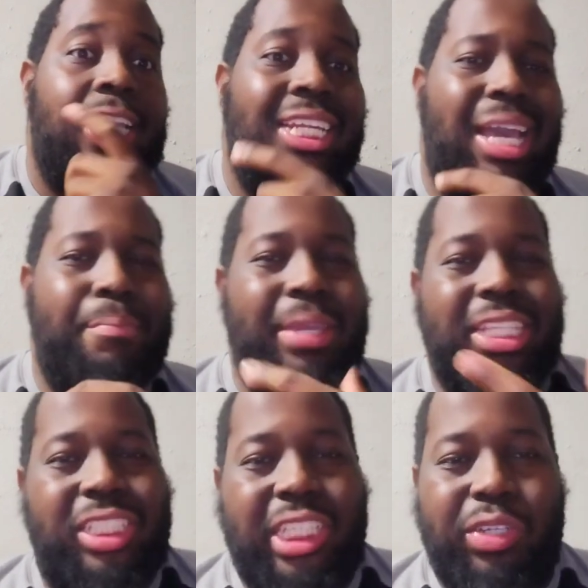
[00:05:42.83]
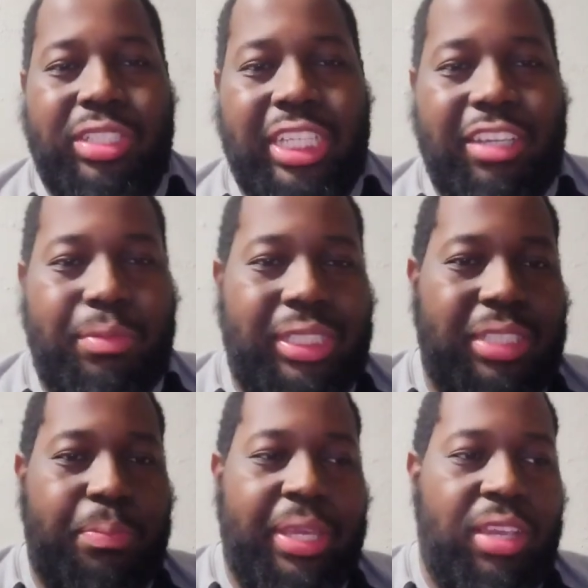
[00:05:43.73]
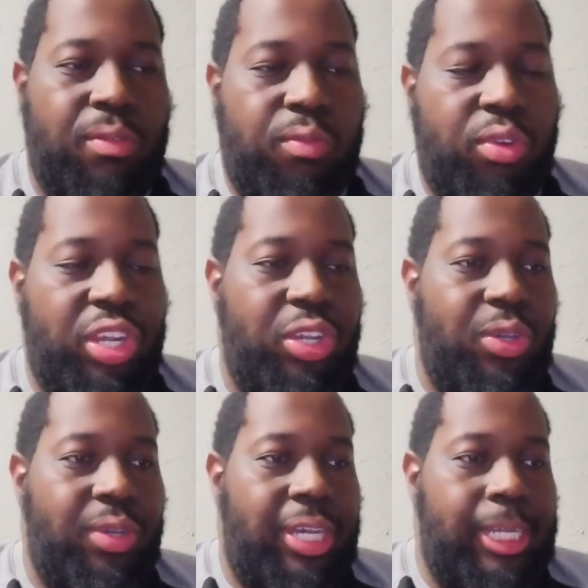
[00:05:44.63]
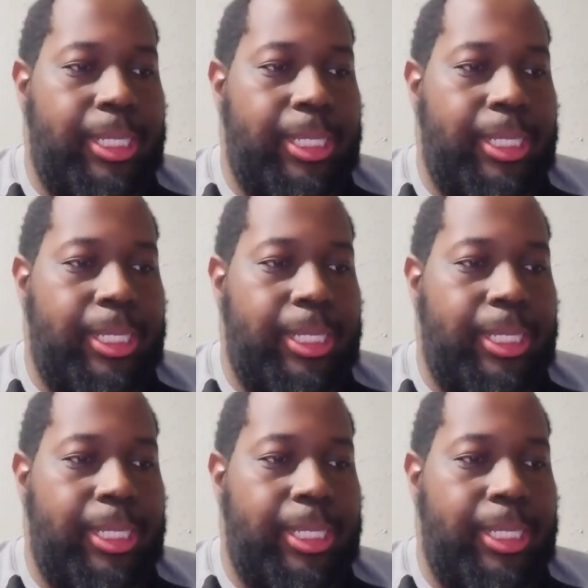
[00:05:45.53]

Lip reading: not being secretive, but just being real,